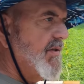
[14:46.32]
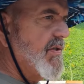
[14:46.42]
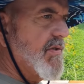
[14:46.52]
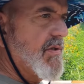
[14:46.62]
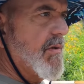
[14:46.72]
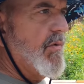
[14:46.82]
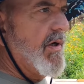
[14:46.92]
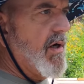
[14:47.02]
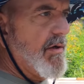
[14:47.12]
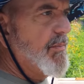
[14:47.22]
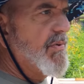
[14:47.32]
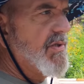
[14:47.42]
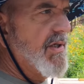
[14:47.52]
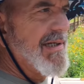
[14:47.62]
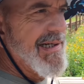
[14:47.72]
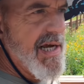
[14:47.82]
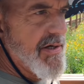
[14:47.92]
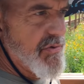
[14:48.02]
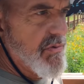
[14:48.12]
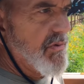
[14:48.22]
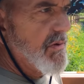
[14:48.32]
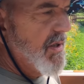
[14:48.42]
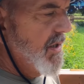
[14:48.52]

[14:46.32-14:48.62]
this is 100% natural.